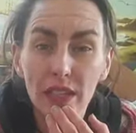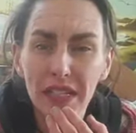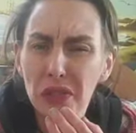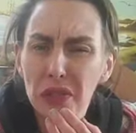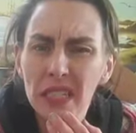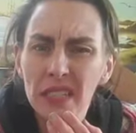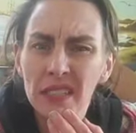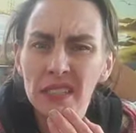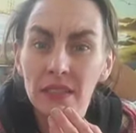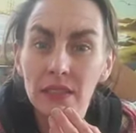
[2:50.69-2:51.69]
I do
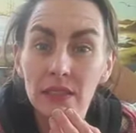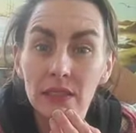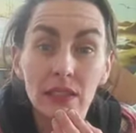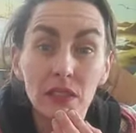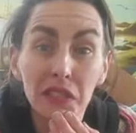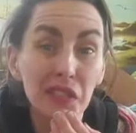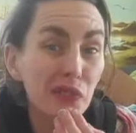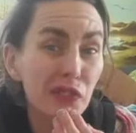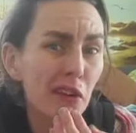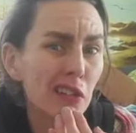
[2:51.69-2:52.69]
this
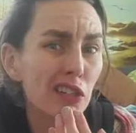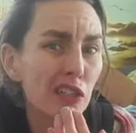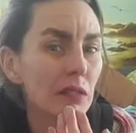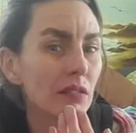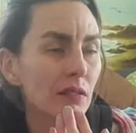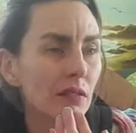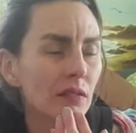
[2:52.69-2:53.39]
for function,